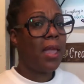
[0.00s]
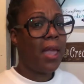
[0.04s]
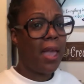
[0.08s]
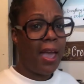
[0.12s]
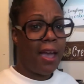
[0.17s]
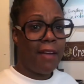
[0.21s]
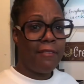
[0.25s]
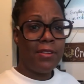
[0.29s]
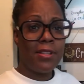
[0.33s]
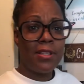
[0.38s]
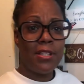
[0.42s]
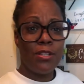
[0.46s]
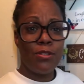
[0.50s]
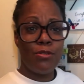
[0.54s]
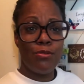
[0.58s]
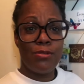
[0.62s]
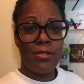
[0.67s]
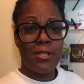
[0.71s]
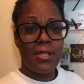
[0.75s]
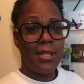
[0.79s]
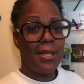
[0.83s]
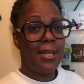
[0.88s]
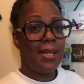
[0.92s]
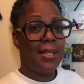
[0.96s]
Everything you
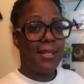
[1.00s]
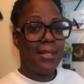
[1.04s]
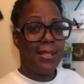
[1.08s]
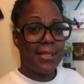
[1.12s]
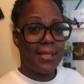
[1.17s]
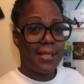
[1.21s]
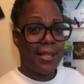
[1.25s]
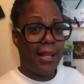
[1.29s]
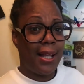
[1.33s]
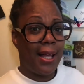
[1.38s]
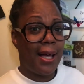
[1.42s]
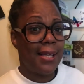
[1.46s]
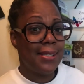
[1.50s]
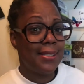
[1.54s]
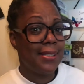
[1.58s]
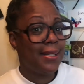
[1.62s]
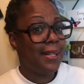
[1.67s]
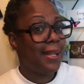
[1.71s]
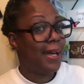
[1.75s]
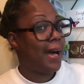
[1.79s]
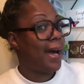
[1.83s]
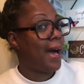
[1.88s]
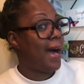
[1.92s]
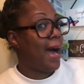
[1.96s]
see in this closet,
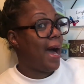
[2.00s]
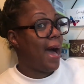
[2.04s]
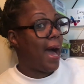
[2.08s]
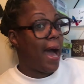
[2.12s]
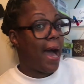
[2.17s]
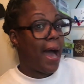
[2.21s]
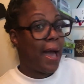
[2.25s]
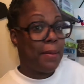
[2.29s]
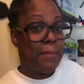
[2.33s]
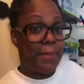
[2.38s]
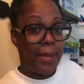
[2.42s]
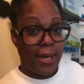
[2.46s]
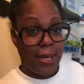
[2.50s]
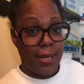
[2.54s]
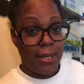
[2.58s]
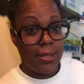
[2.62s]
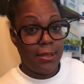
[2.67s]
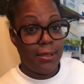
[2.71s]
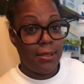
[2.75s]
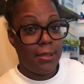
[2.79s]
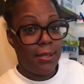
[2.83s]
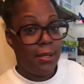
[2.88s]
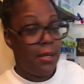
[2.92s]
I made,